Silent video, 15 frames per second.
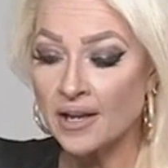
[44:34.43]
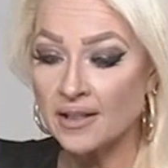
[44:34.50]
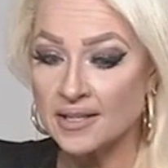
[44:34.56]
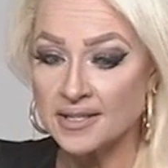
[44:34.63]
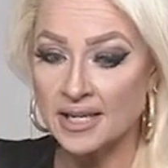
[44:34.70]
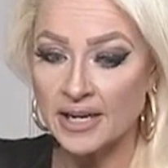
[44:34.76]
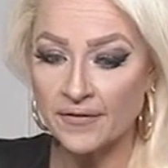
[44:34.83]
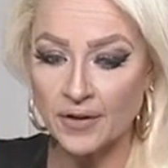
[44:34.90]
that
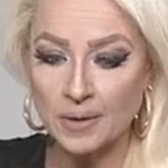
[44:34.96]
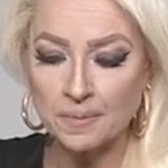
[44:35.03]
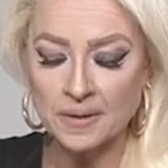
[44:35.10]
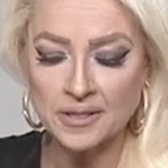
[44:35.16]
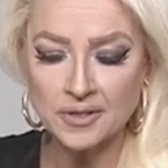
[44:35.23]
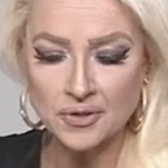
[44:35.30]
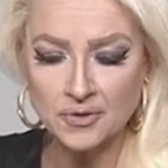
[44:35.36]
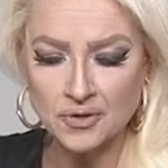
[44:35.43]
significant
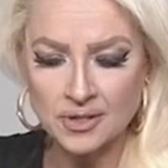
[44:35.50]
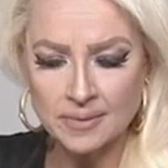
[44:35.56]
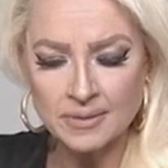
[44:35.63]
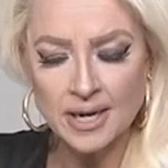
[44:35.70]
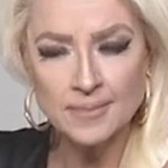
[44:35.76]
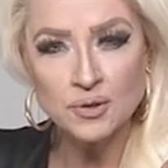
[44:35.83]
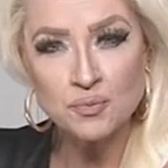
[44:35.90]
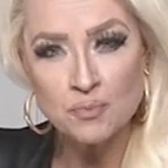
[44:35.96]
pieces are
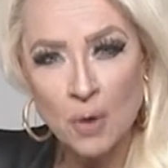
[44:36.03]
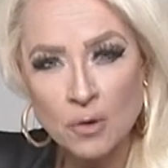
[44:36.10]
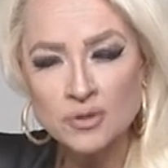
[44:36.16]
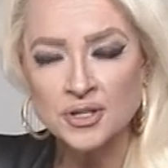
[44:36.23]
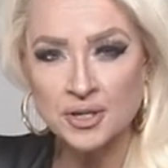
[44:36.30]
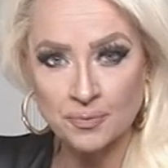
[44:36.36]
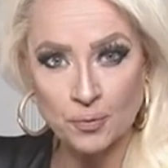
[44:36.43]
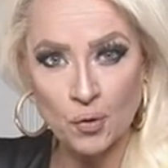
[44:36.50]
sometimes most
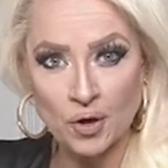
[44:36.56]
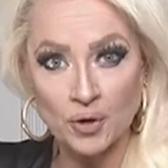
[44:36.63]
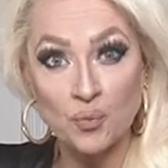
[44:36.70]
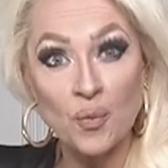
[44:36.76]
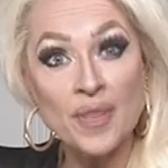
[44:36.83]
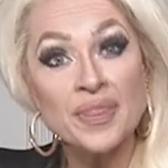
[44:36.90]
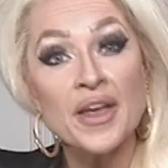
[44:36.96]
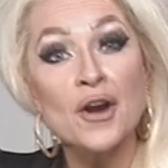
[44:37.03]
important
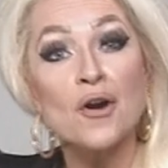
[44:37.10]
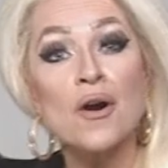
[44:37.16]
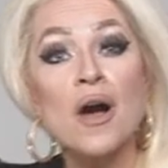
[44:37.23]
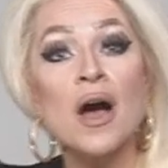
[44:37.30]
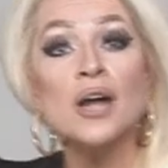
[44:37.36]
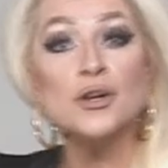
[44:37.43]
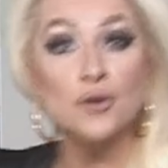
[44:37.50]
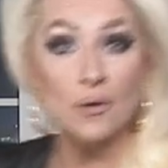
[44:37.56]
when they are
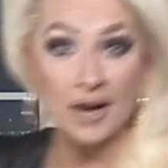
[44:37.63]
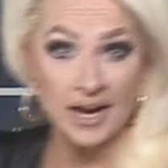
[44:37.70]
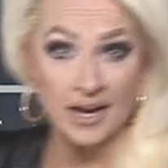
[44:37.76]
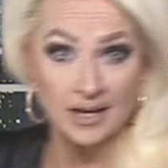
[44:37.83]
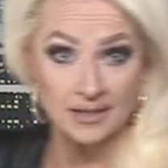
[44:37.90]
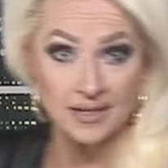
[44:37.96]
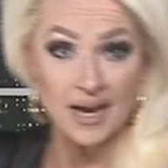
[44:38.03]
on your hand.